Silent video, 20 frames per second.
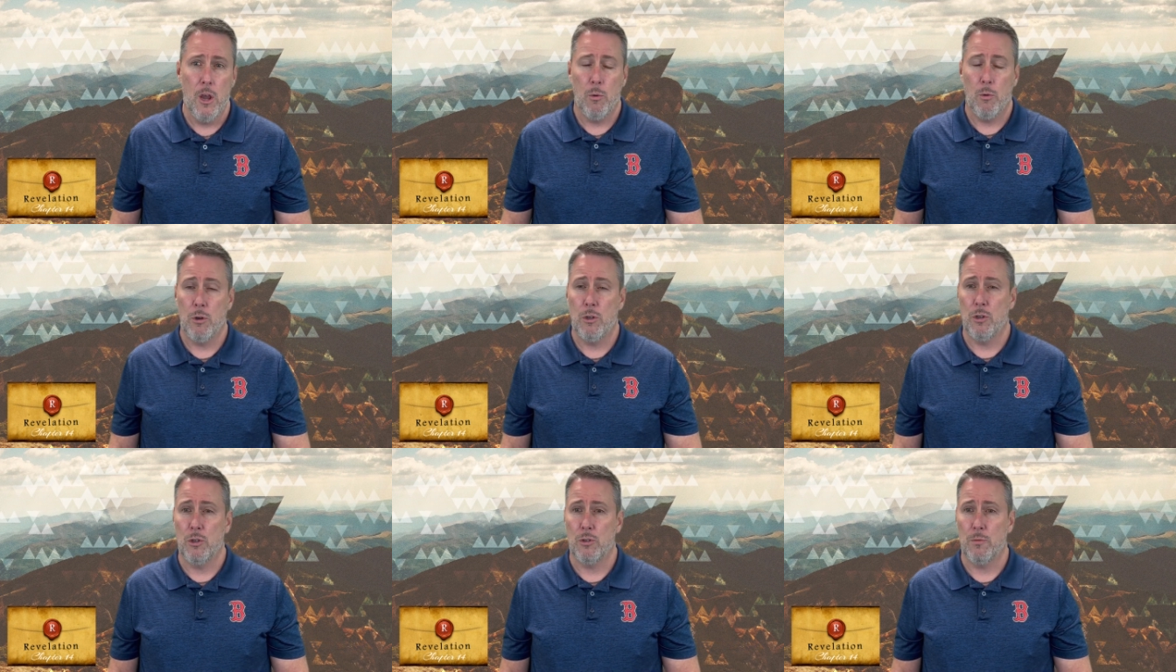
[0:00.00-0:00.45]

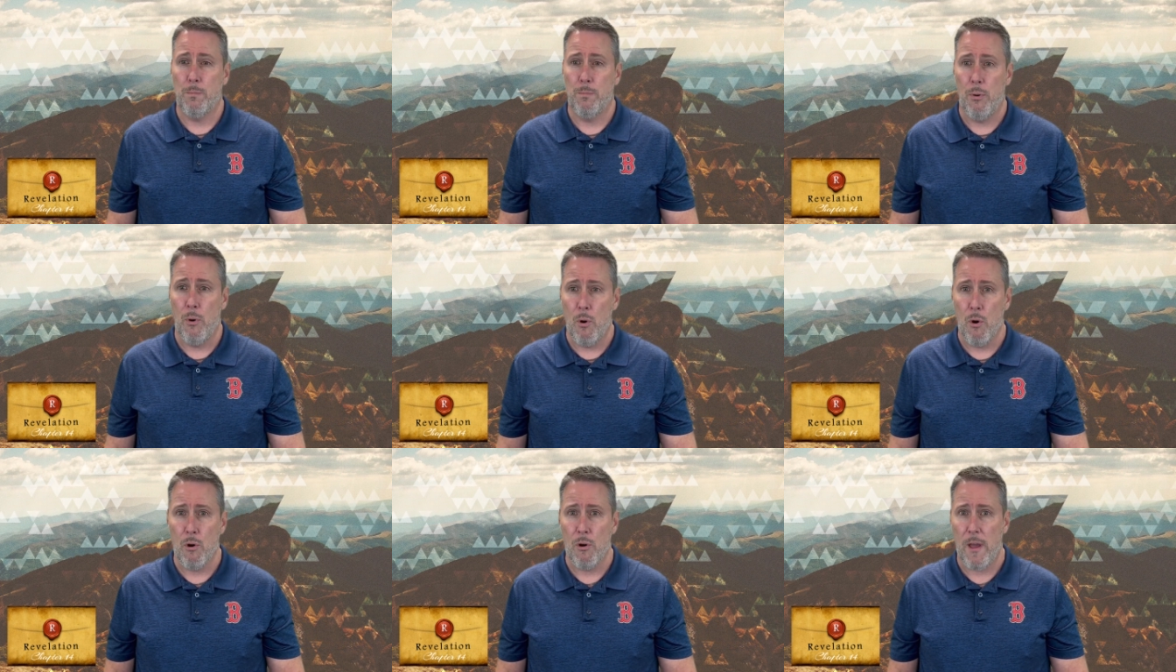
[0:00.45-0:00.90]
which is
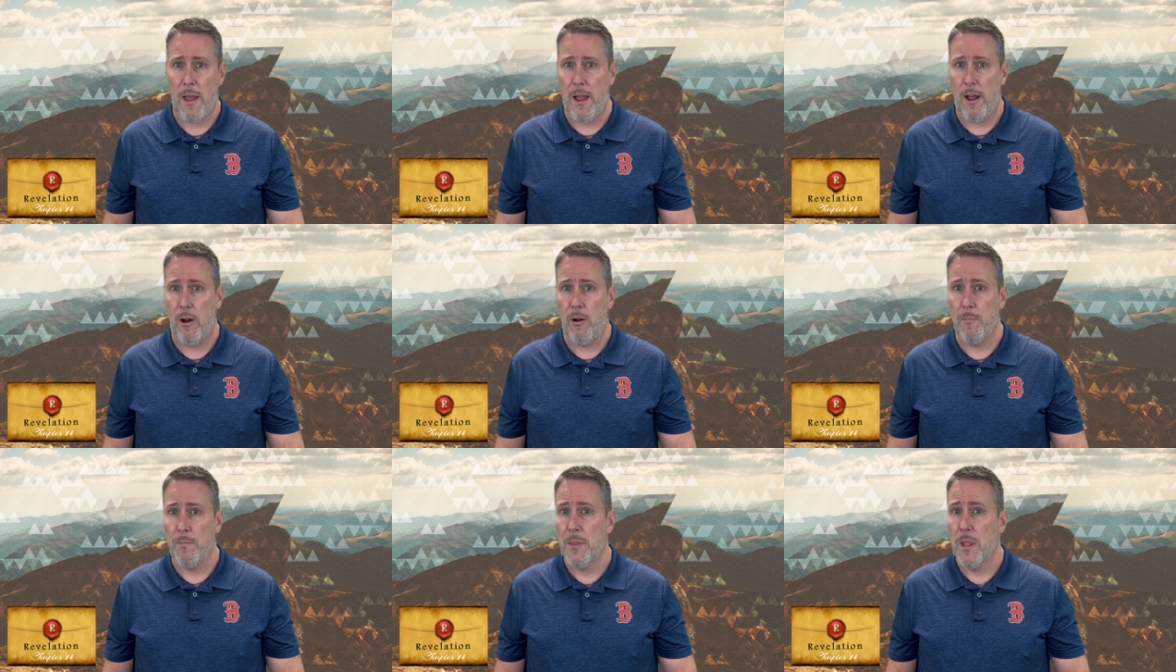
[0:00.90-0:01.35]
poured
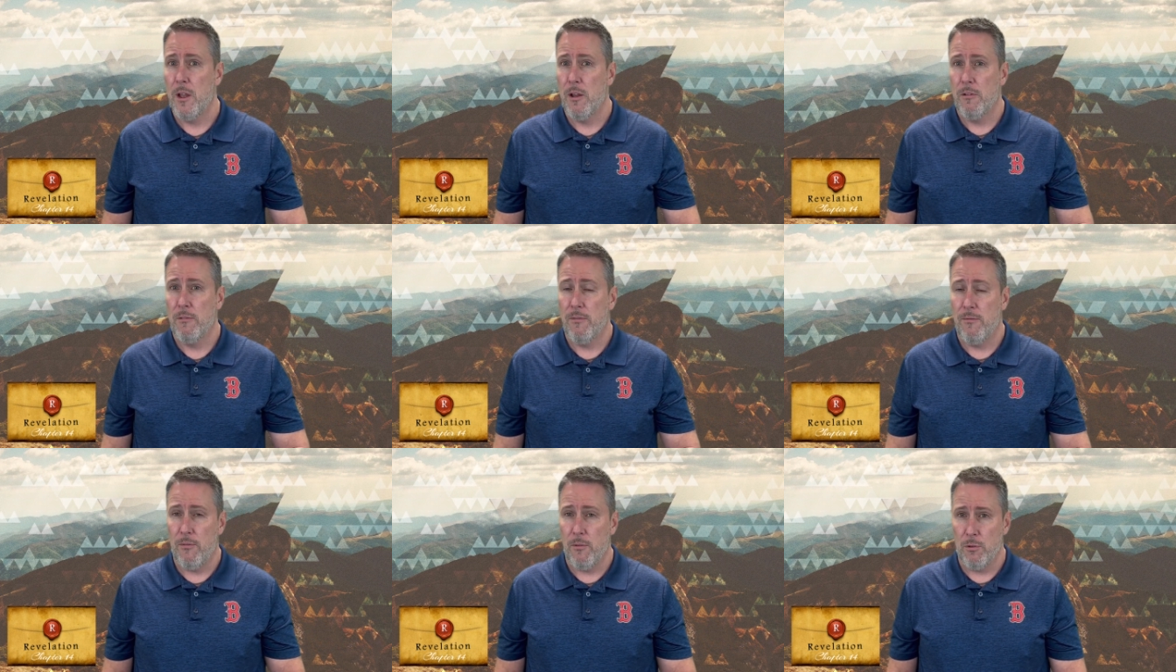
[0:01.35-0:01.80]
out
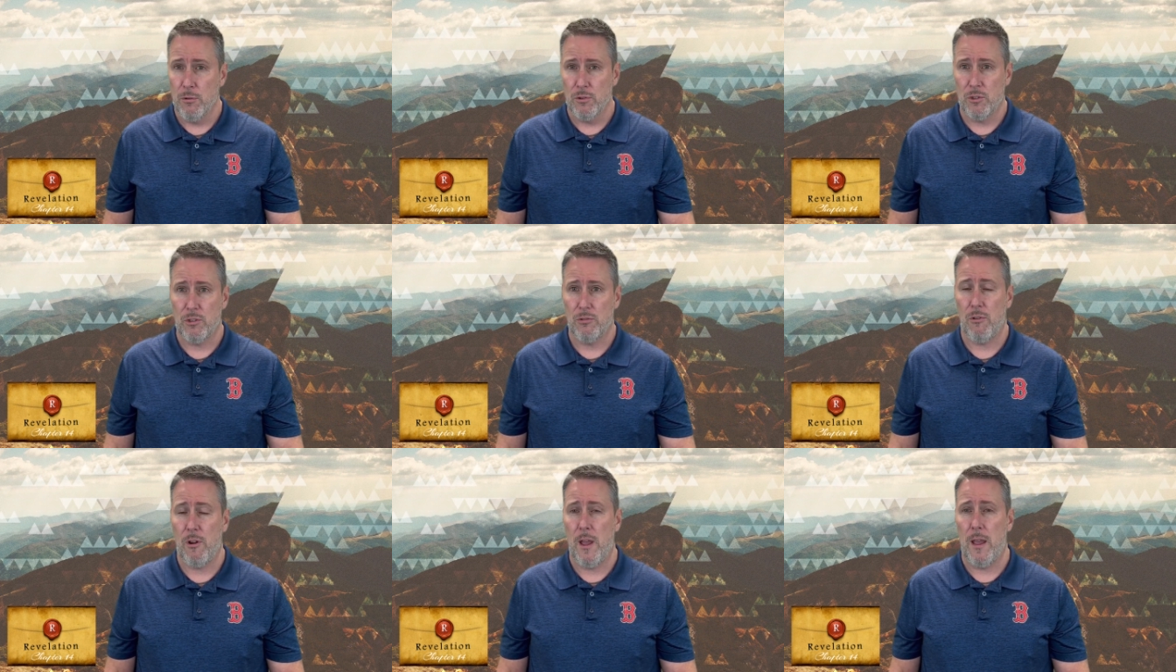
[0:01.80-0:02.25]
full
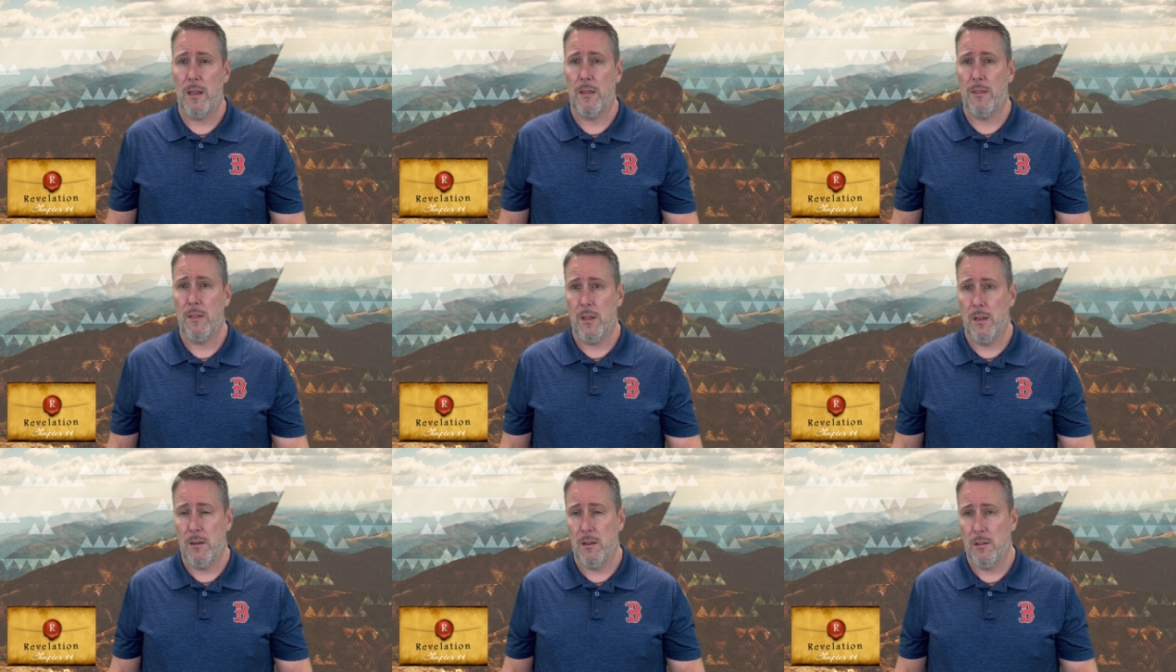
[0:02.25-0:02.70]

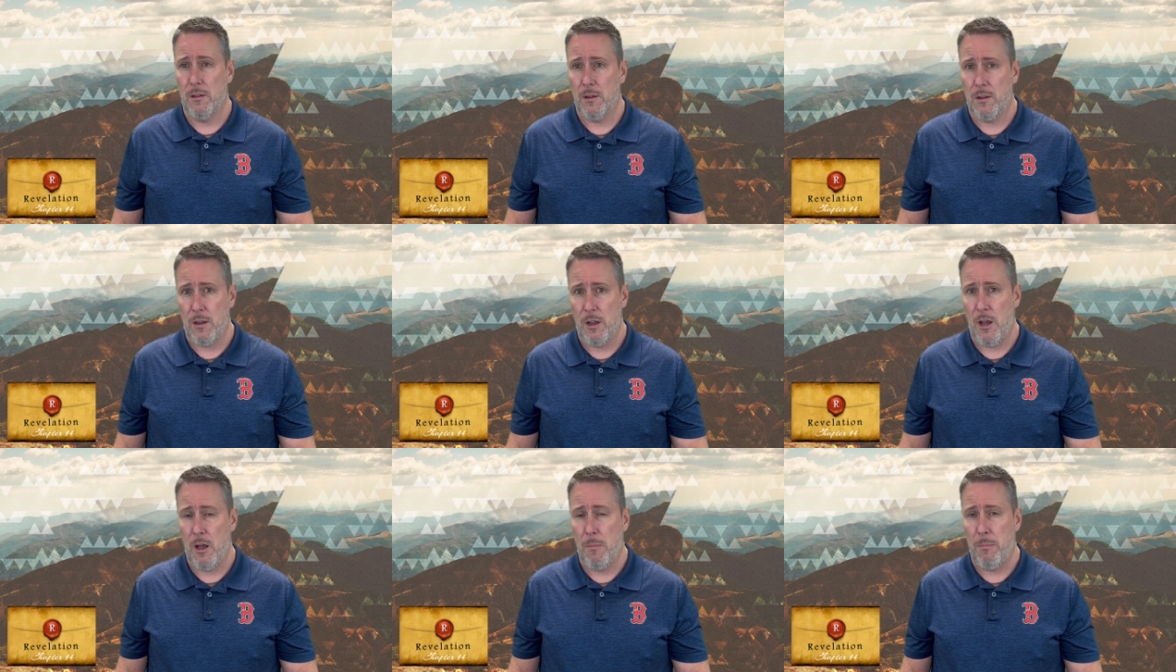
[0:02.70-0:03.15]
strength into the
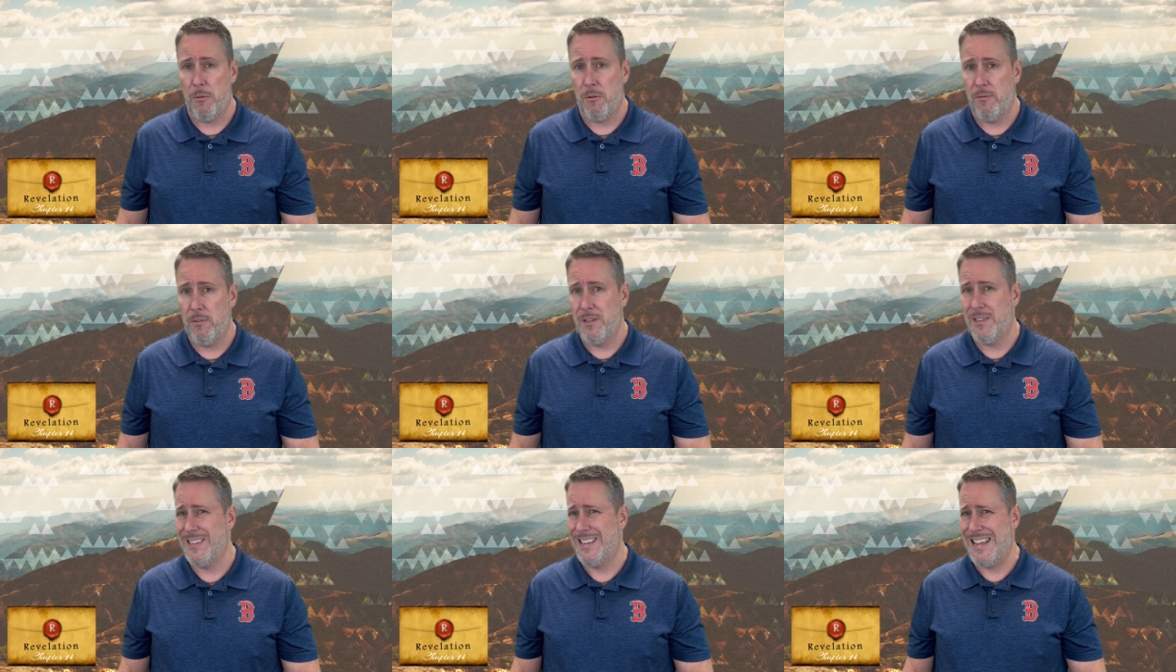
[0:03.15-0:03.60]
cup
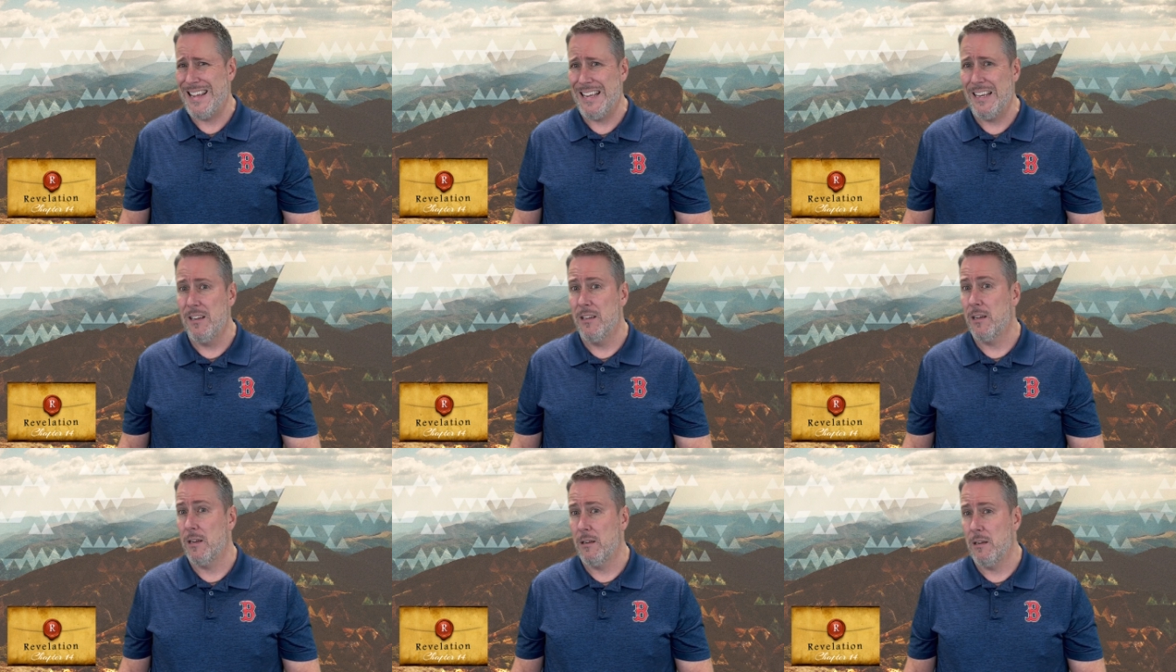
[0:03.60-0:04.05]
of his
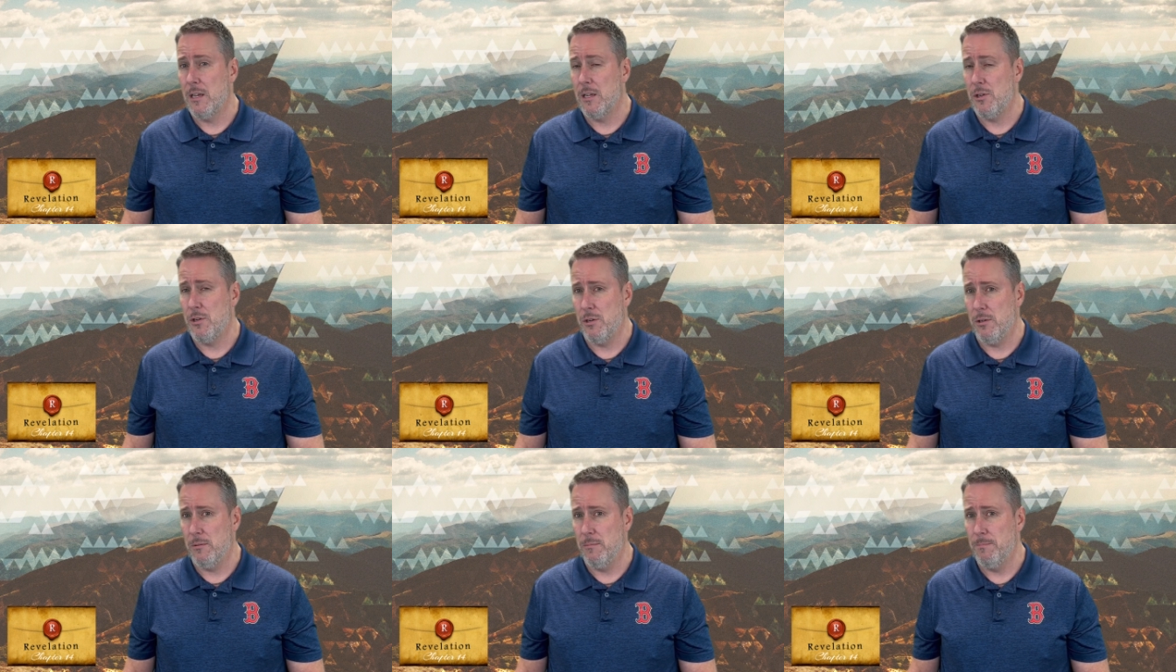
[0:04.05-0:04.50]

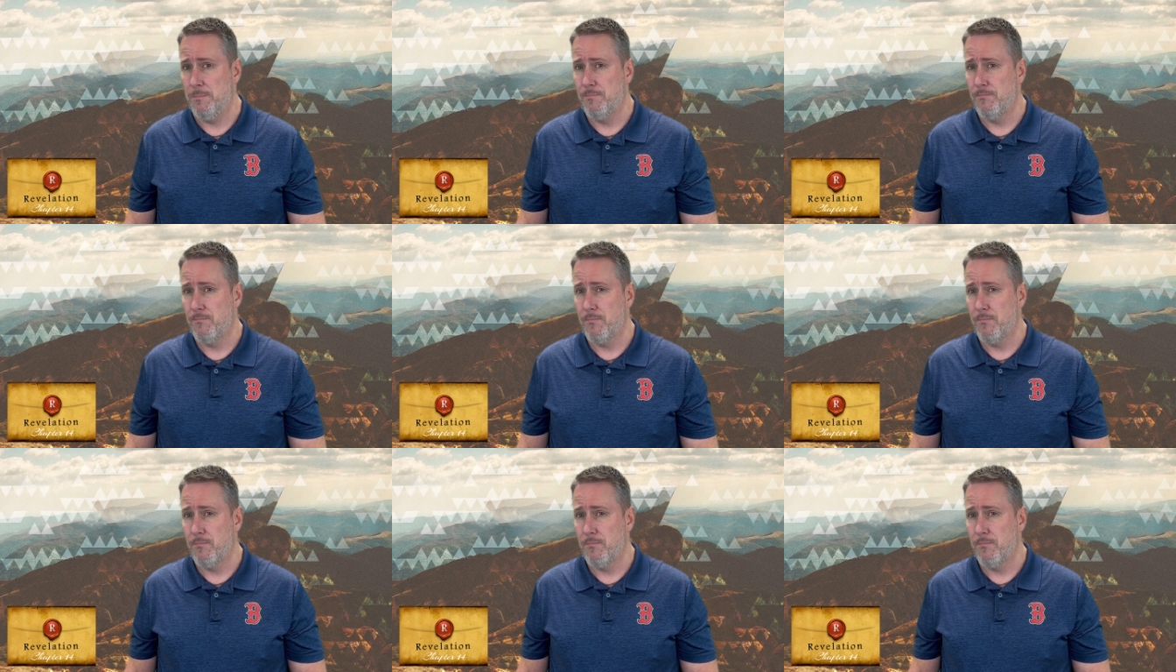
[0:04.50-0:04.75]
indignation.